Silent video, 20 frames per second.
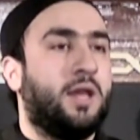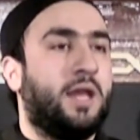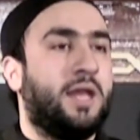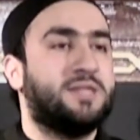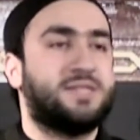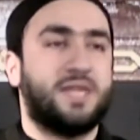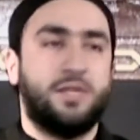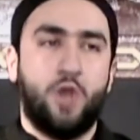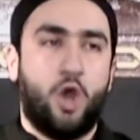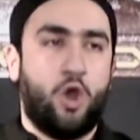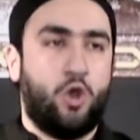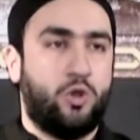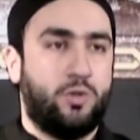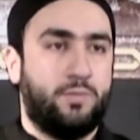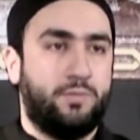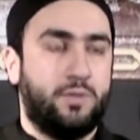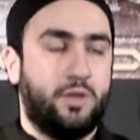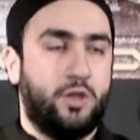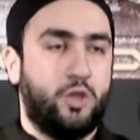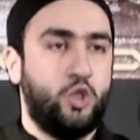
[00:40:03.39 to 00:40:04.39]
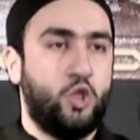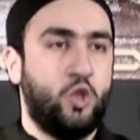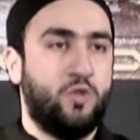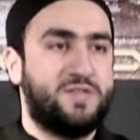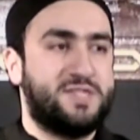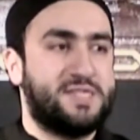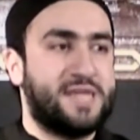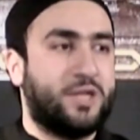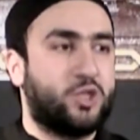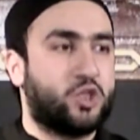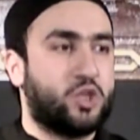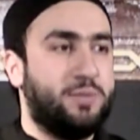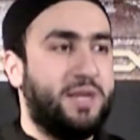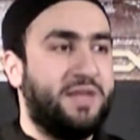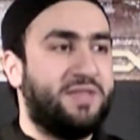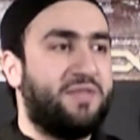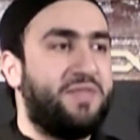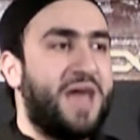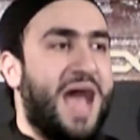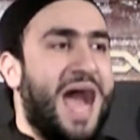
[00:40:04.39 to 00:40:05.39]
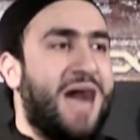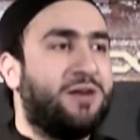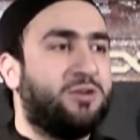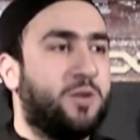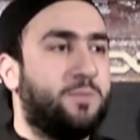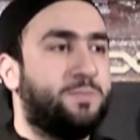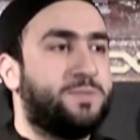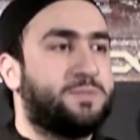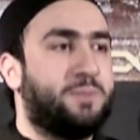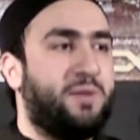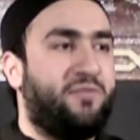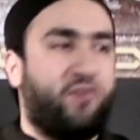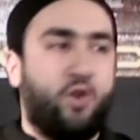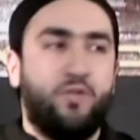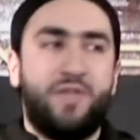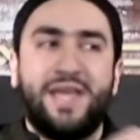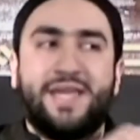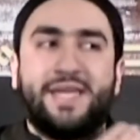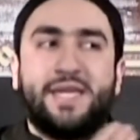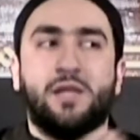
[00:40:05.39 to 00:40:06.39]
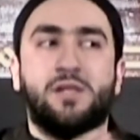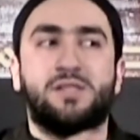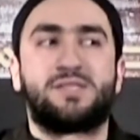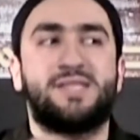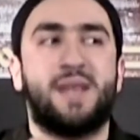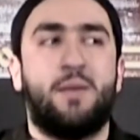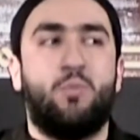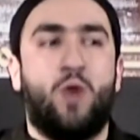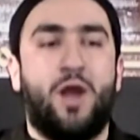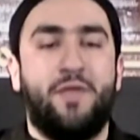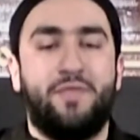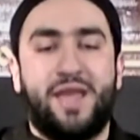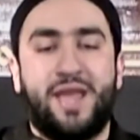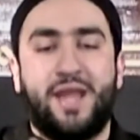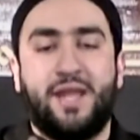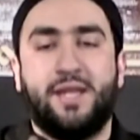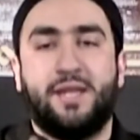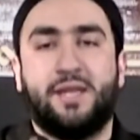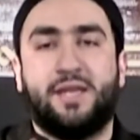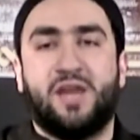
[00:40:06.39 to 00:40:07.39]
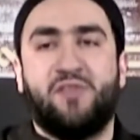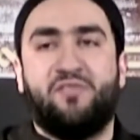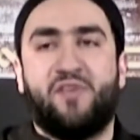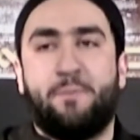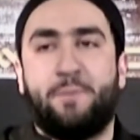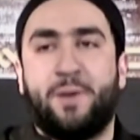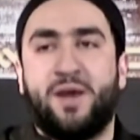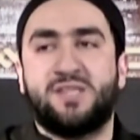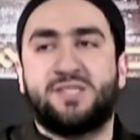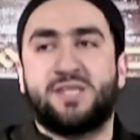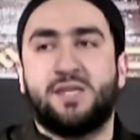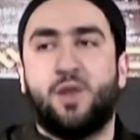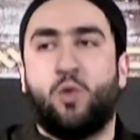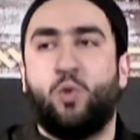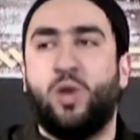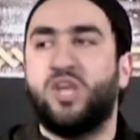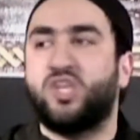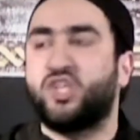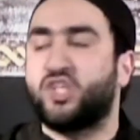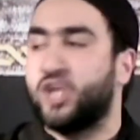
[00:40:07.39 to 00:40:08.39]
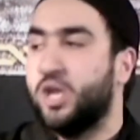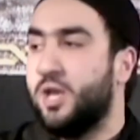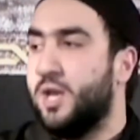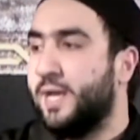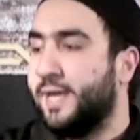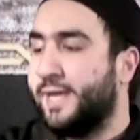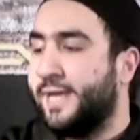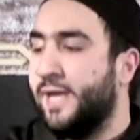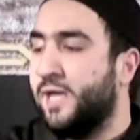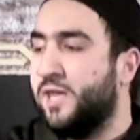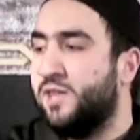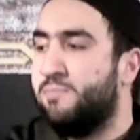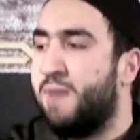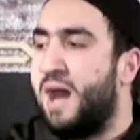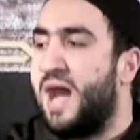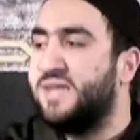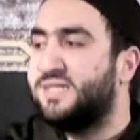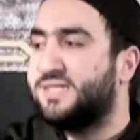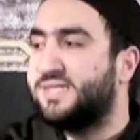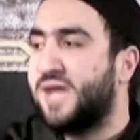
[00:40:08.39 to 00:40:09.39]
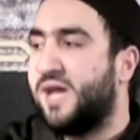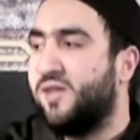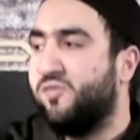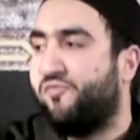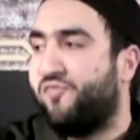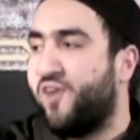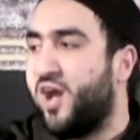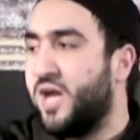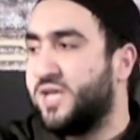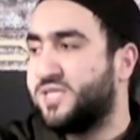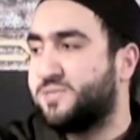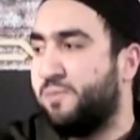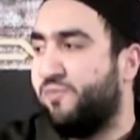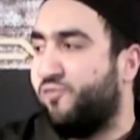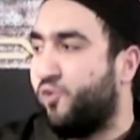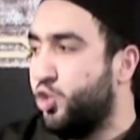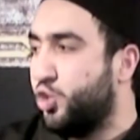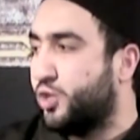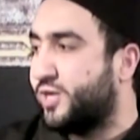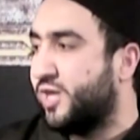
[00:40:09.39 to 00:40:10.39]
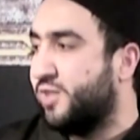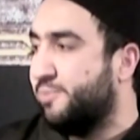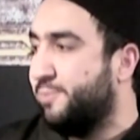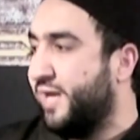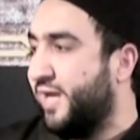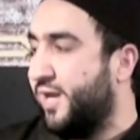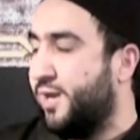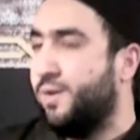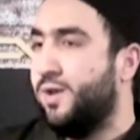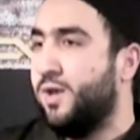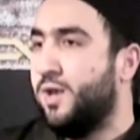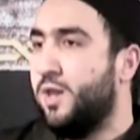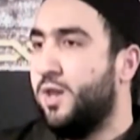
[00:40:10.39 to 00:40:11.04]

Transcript: He said, no, you've said to me that the Arabs, before they kill someone, they give a person a wish. Kill my son first before you kill me.